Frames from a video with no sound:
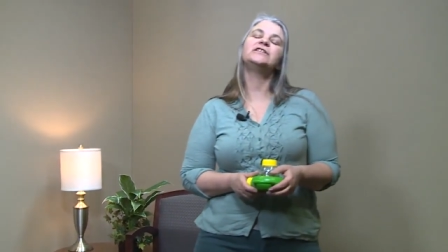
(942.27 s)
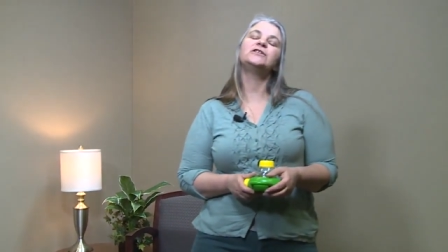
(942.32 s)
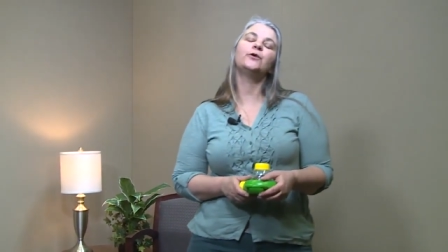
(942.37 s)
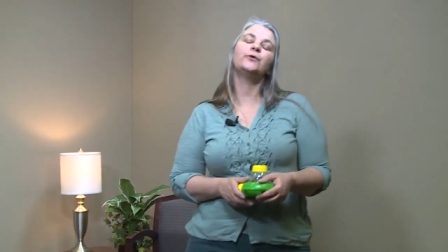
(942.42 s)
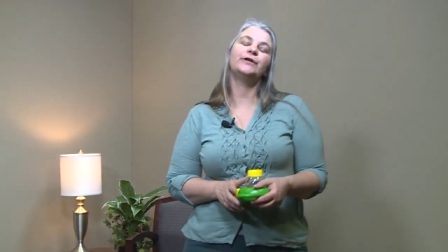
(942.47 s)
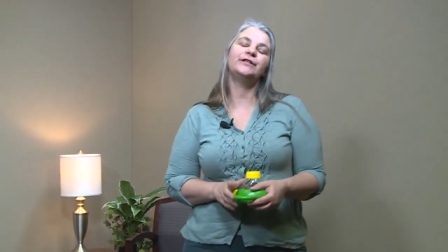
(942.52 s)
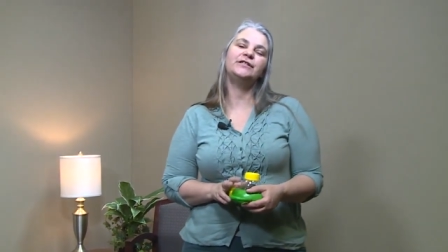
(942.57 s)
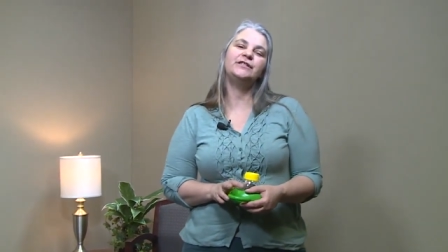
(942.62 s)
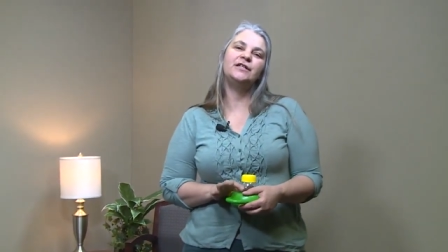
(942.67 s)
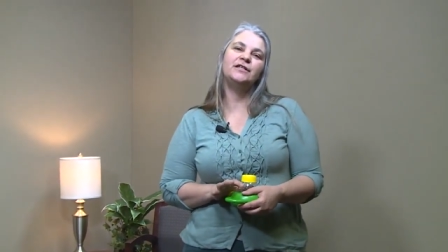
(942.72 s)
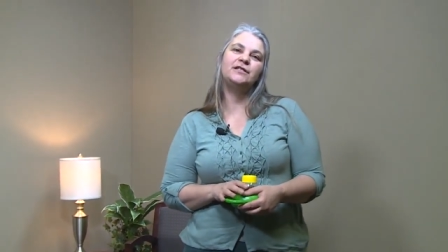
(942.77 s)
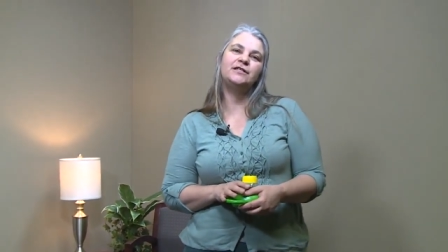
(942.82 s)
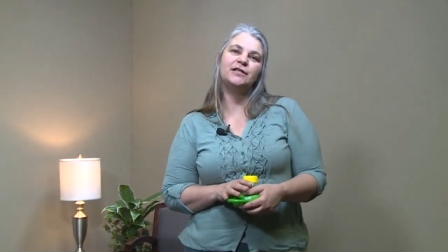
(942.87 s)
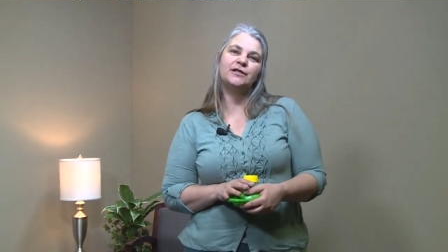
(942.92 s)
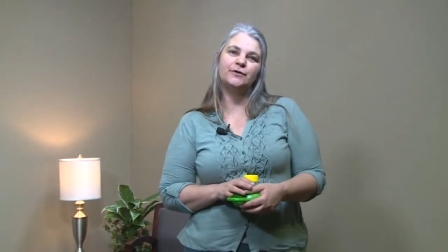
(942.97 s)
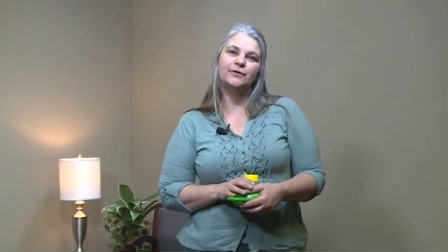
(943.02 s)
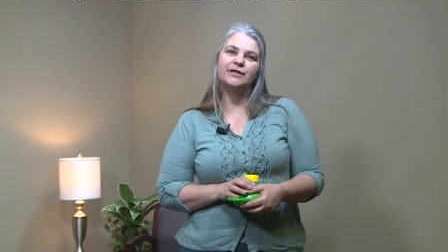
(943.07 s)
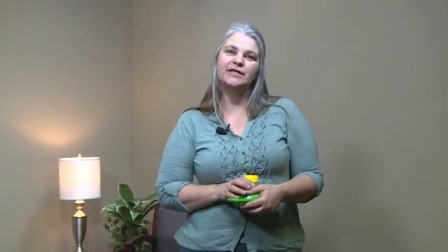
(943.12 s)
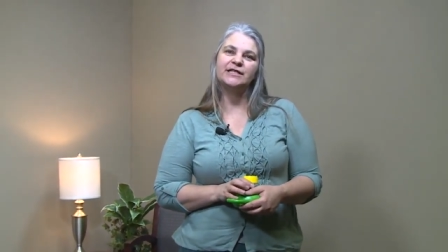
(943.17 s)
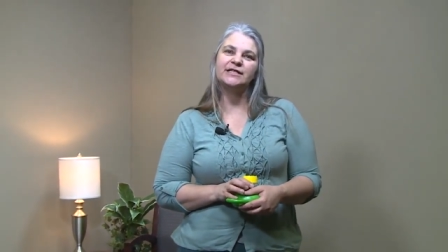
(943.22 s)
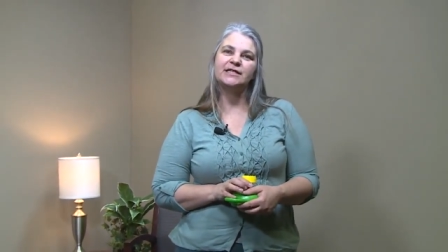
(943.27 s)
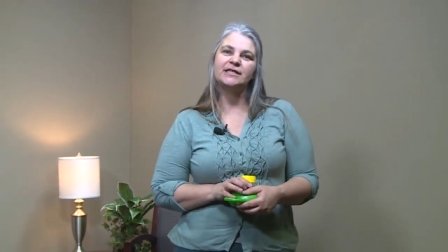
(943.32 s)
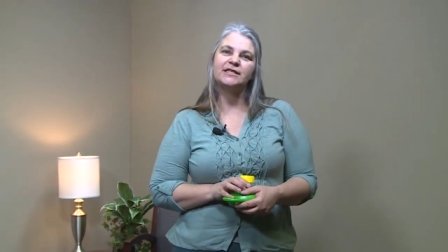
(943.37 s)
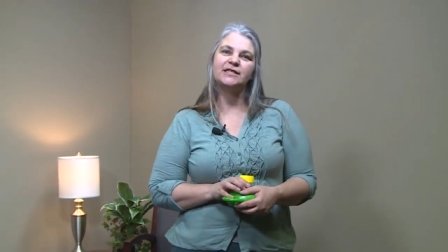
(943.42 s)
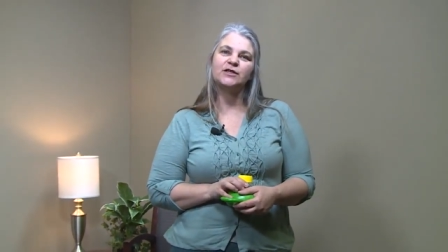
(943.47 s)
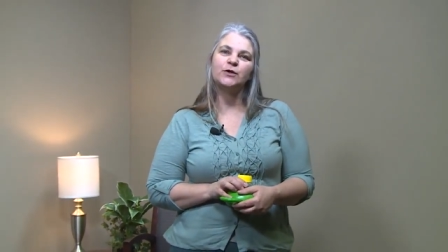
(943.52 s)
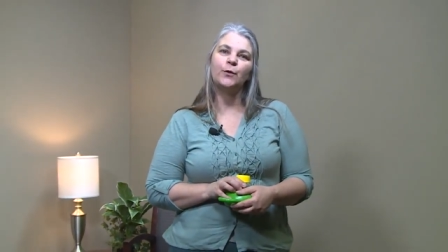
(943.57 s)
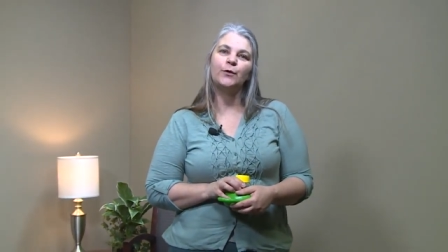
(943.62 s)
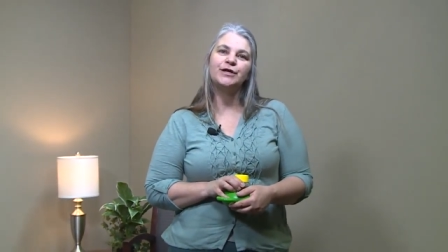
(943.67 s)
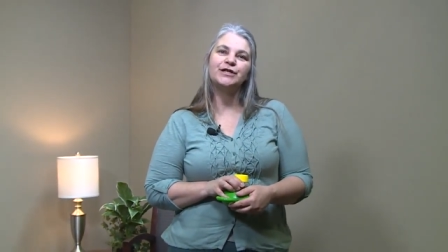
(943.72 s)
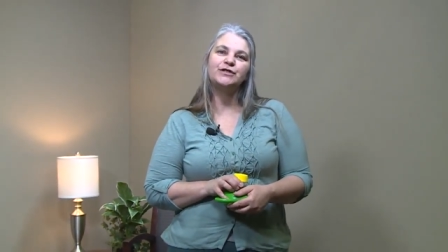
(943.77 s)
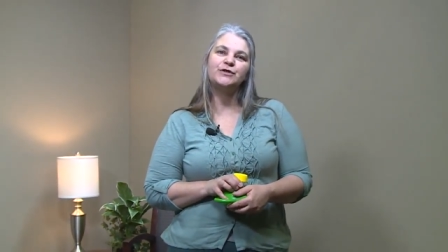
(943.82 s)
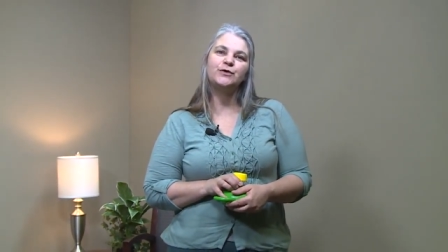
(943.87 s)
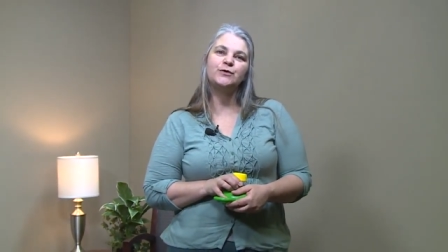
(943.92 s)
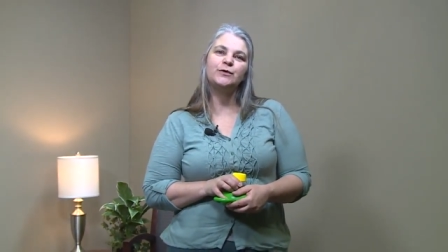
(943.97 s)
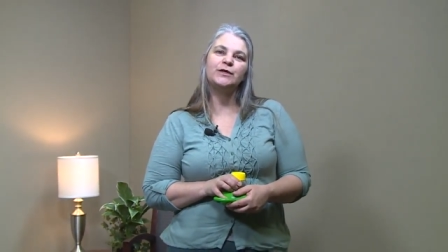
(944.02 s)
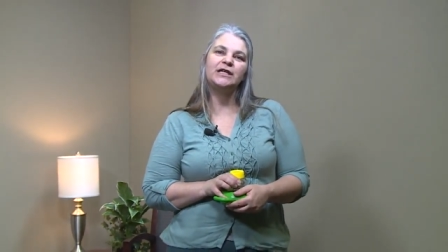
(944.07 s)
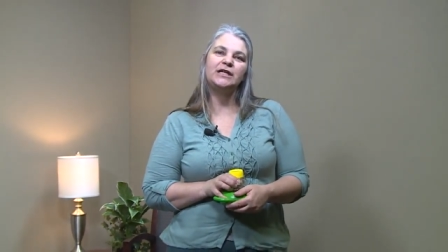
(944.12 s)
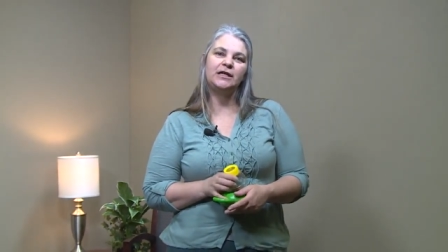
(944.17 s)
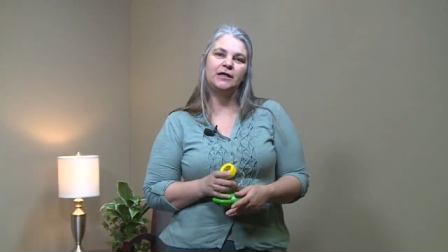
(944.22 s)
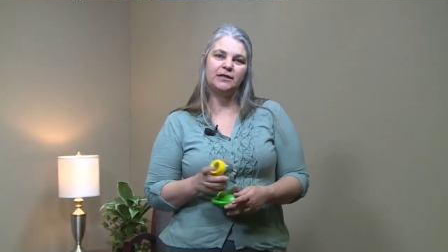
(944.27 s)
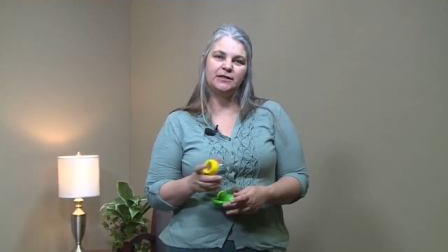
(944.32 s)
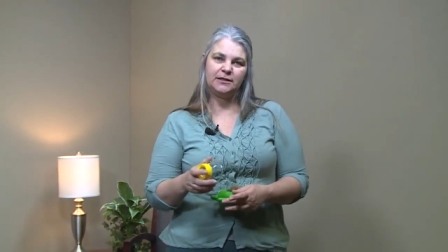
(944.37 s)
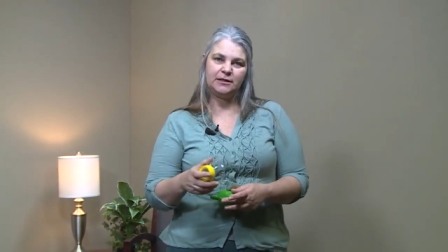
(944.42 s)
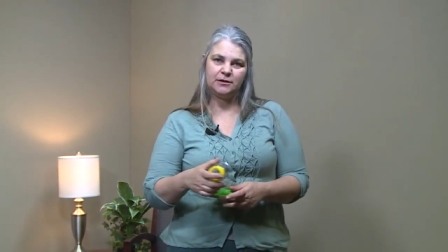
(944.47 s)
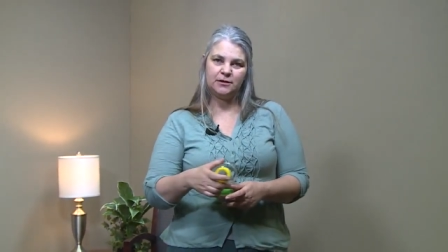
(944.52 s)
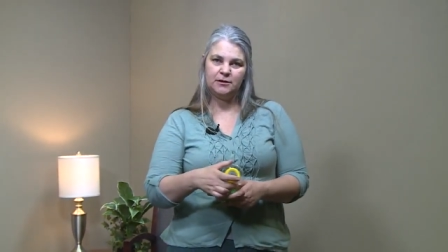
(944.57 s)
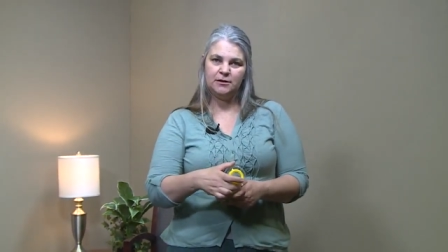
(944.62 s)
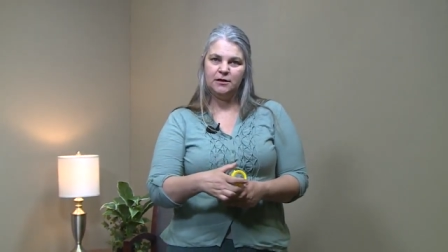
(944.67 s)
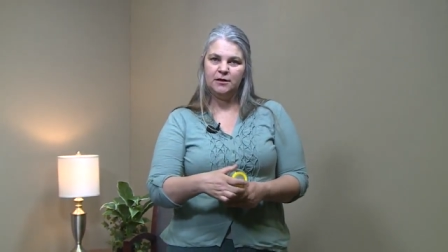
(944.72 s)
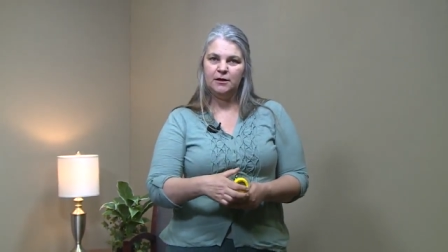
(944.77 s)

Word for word: going to do is it's going to eat